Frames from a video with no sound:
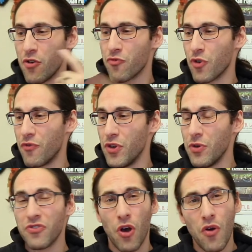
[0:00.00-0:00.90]

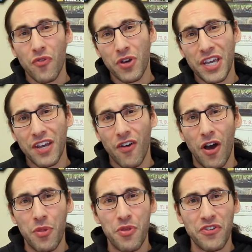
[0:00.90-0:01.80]
Reviews over here
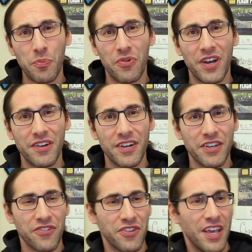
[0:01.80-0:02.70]
on this
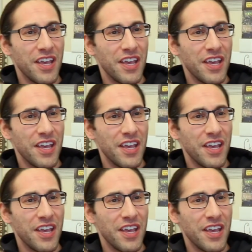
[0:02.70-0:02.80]
playlist,